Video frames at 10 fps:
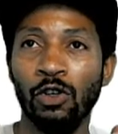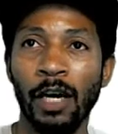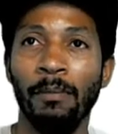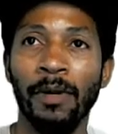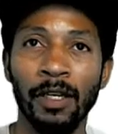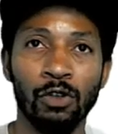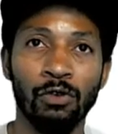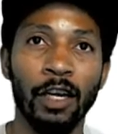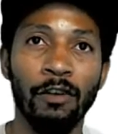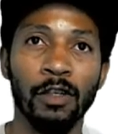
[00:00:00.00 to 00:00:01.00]
try to be as
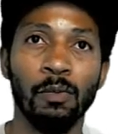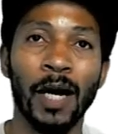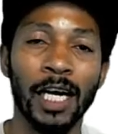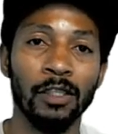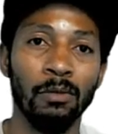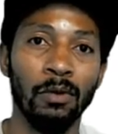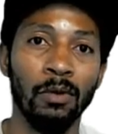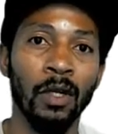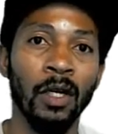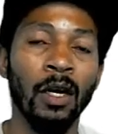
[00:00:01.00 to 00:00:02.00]
creative as possible.